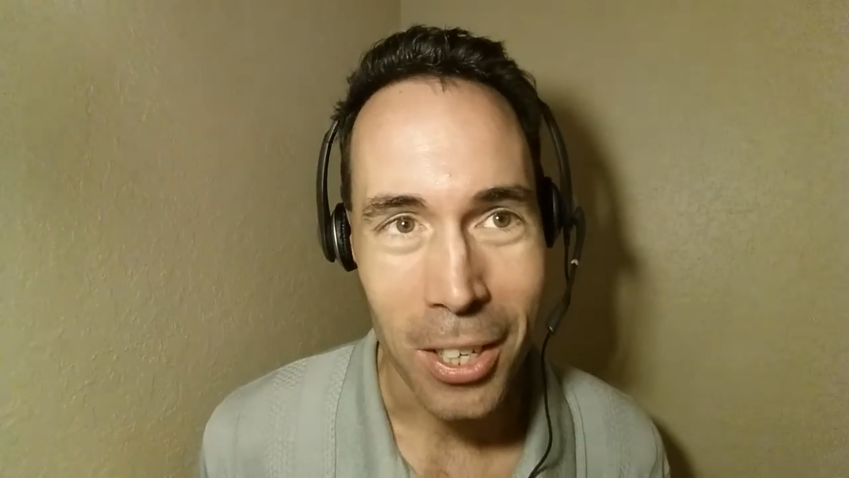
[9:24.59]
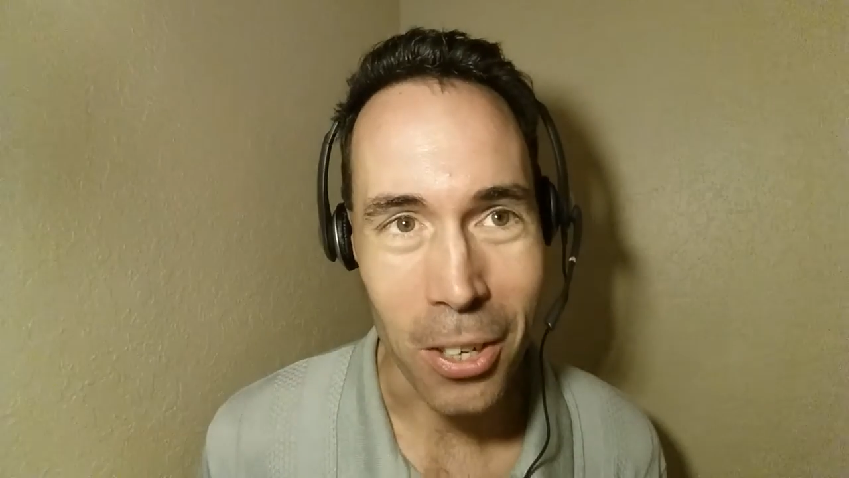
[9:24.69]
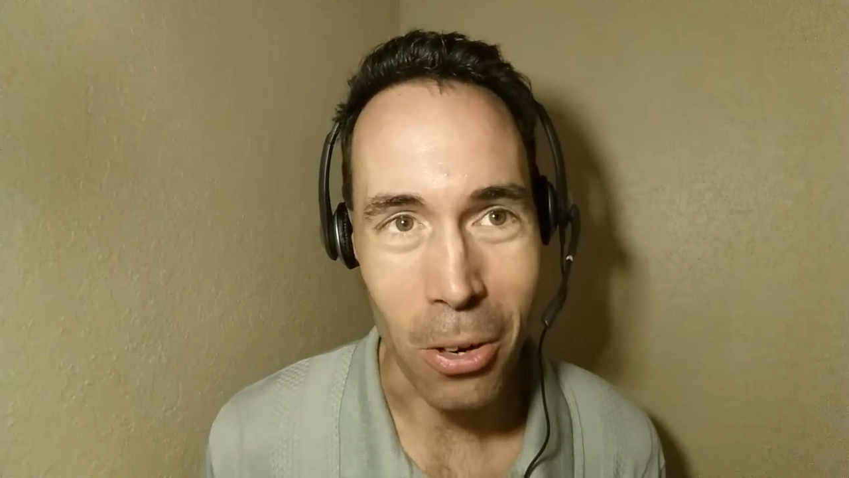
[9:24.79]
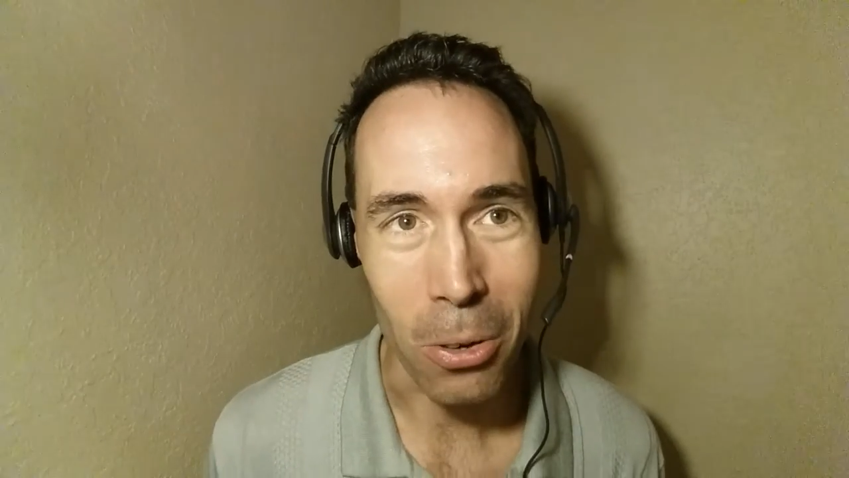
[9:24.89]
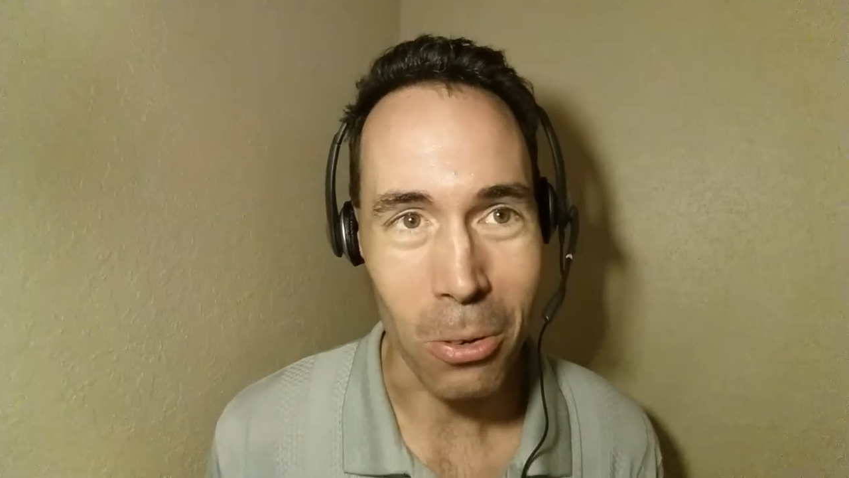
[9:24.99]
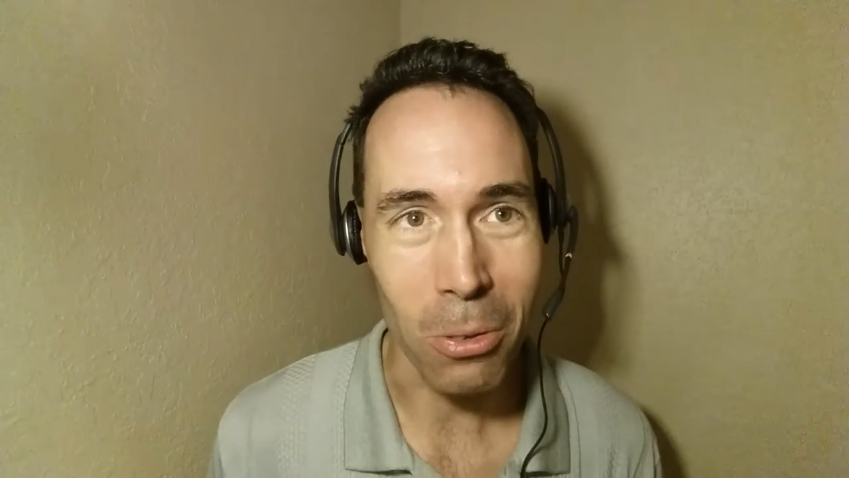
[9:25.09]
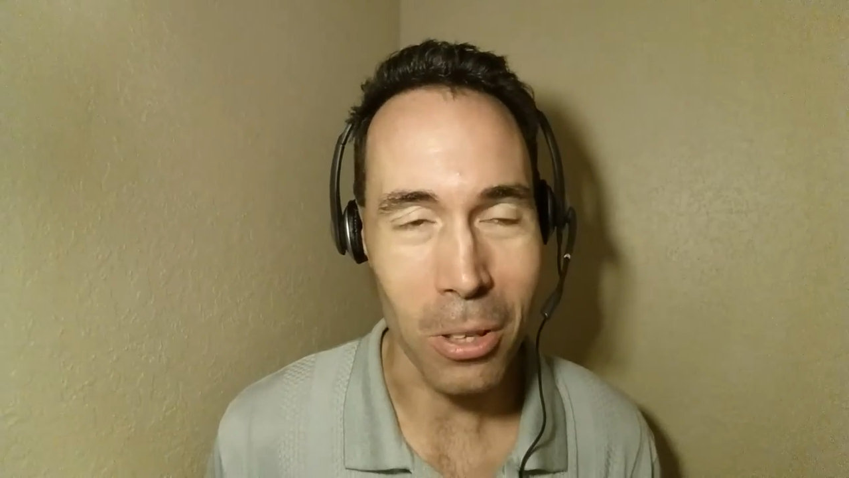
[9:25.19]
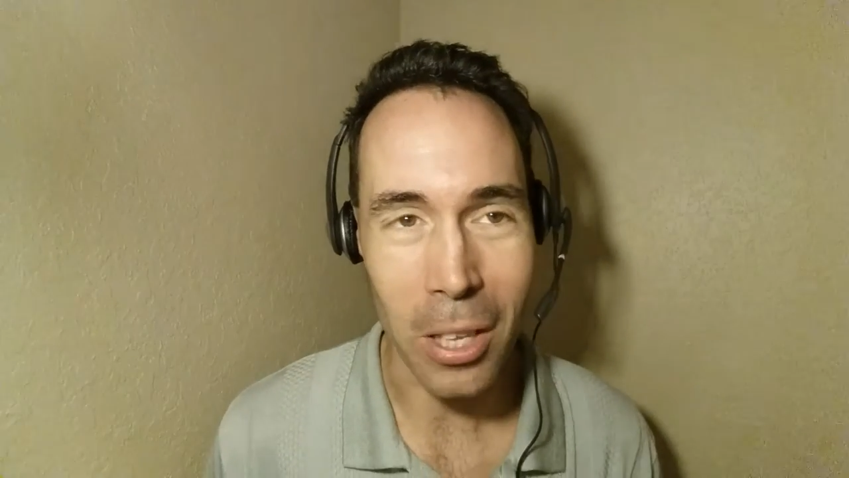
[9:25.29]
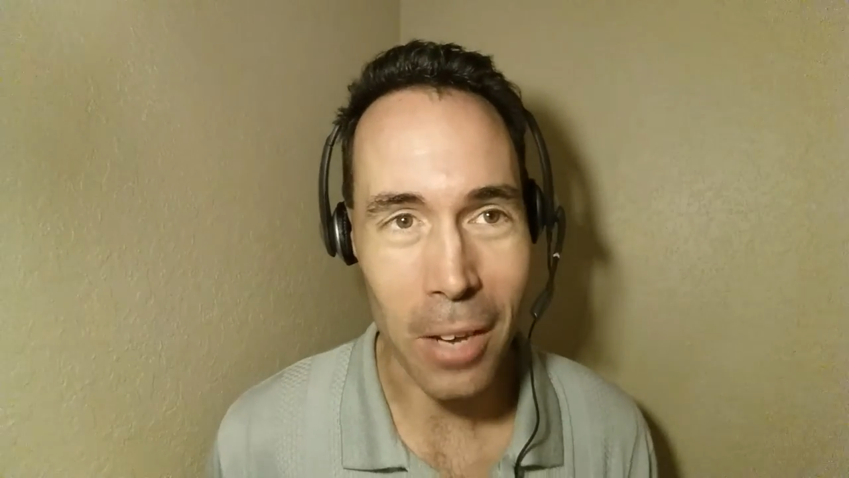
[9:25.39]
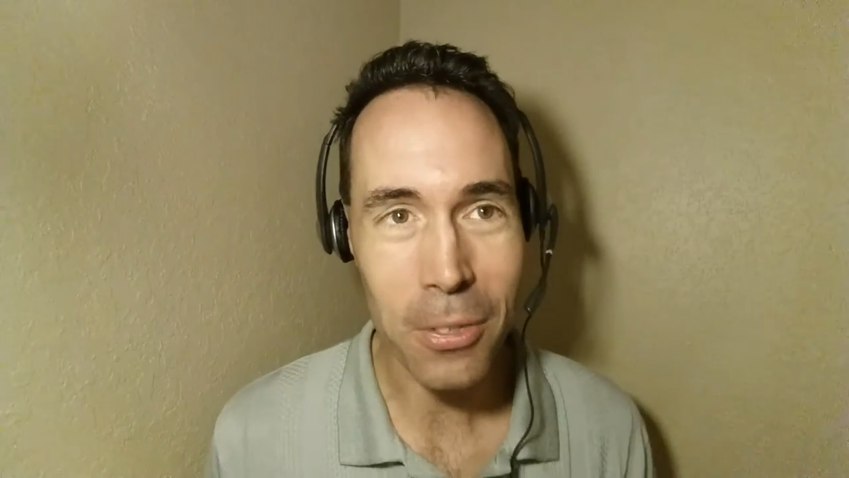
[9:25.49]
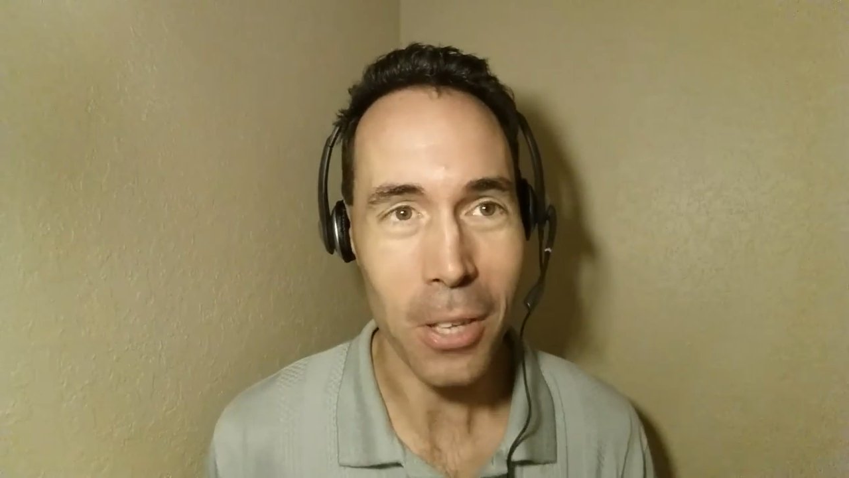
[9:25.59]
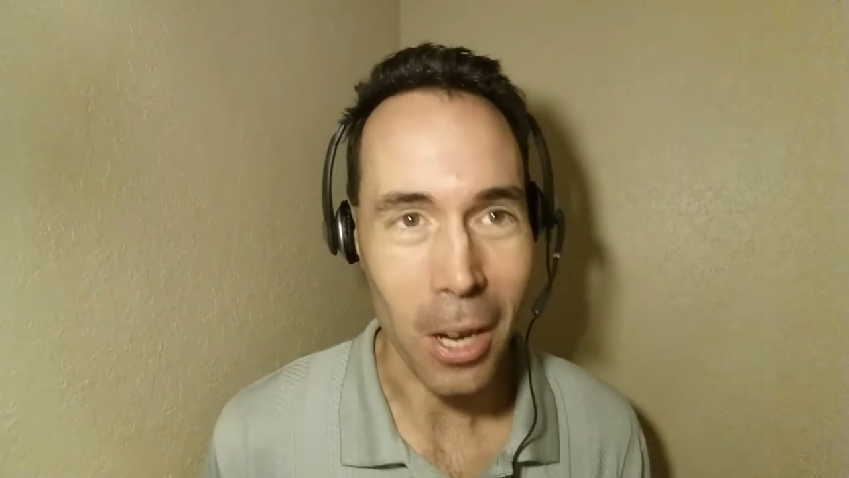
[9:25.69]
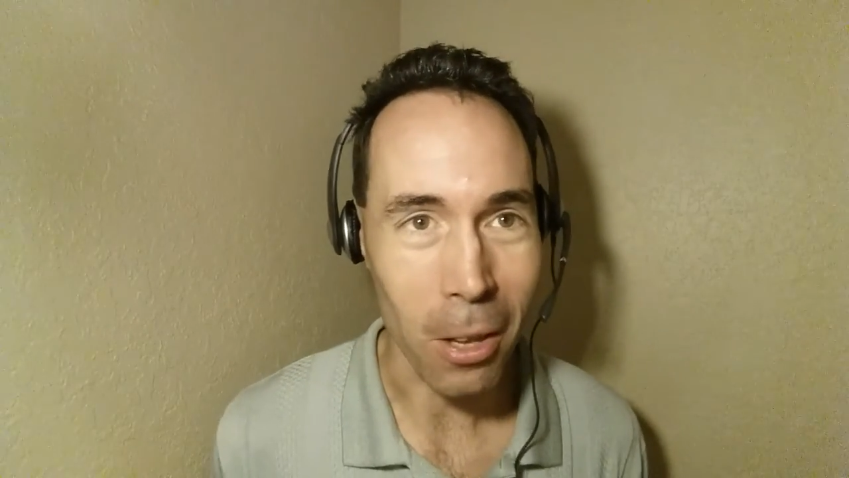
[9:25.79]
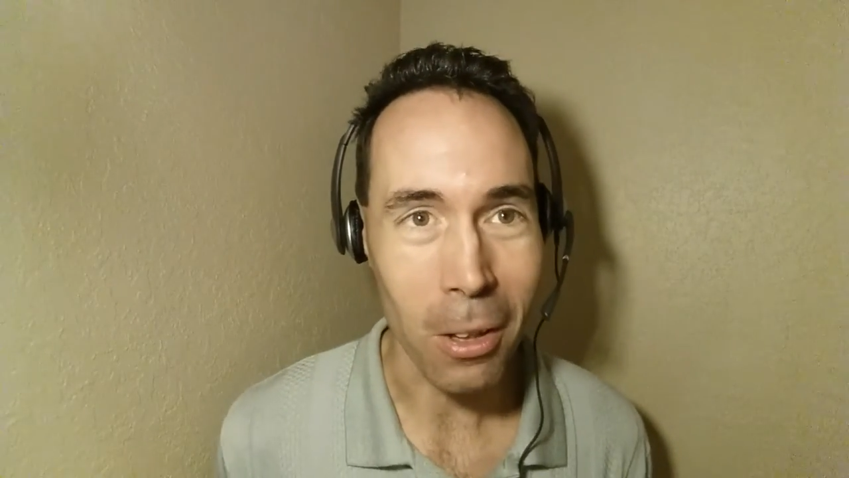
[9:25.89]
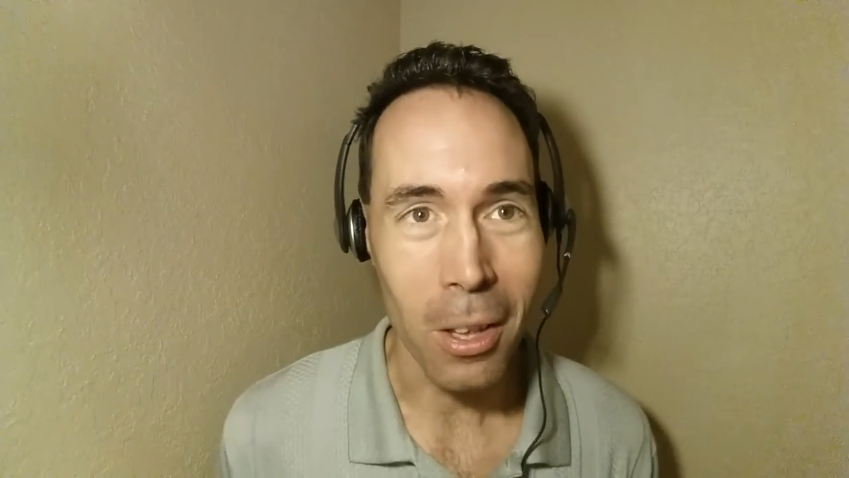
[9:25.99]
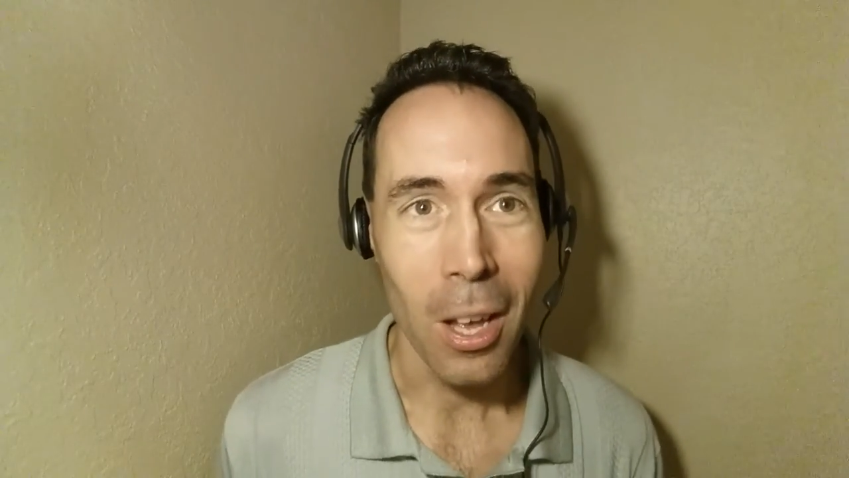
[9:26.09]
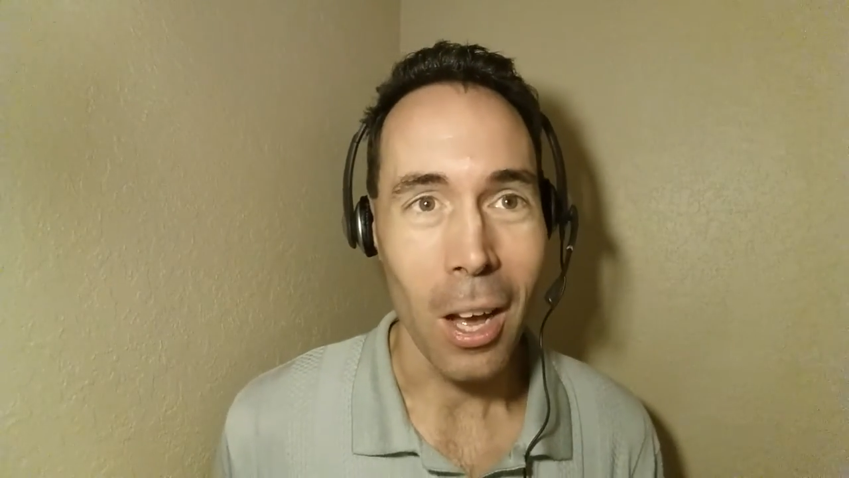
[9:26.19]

you know lifestyle